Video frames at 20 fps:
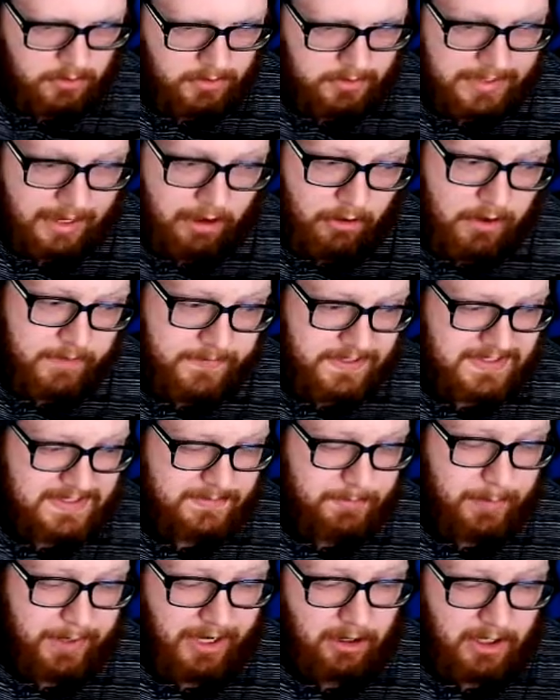Now, if he's
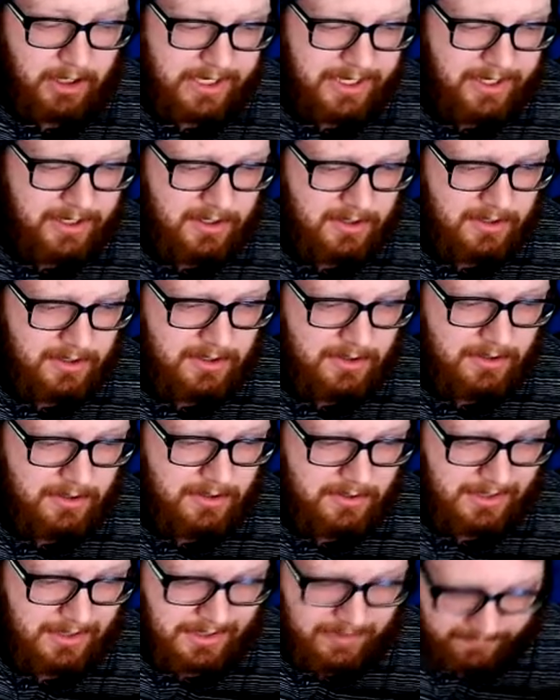Berry, like